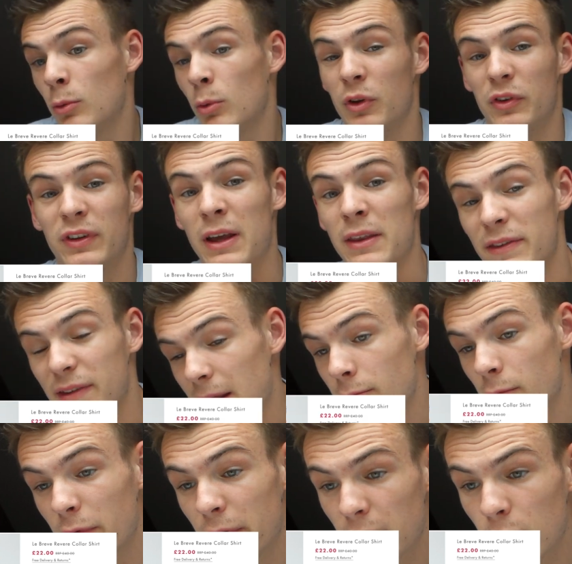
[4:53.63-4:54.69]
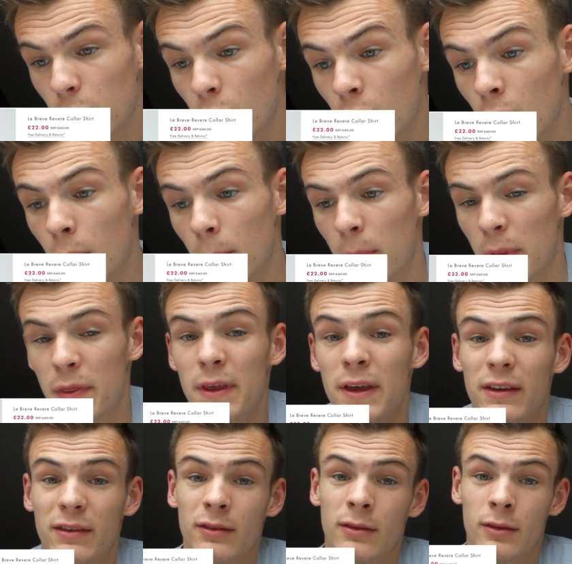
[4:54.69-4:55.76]
Once again, same Revere collar, but
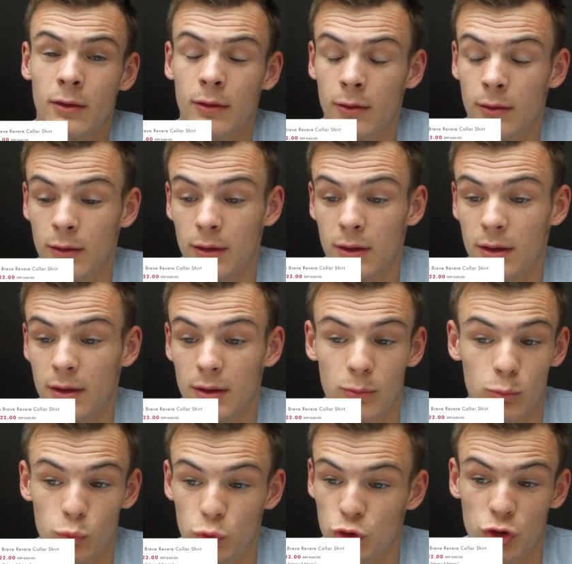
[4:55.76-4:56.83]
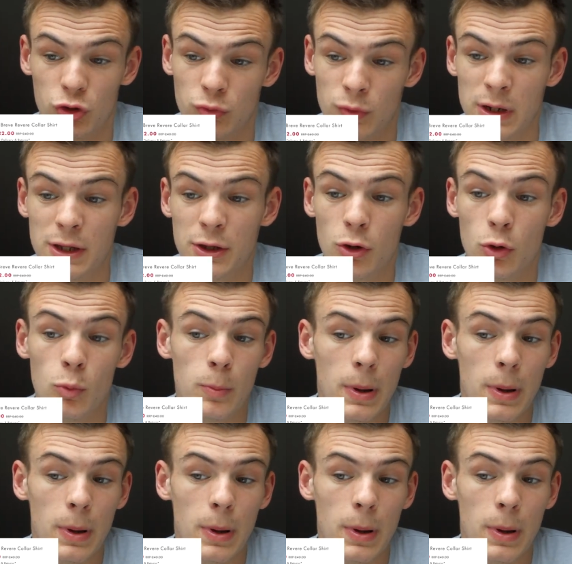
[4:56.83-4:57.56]
this was just really cool.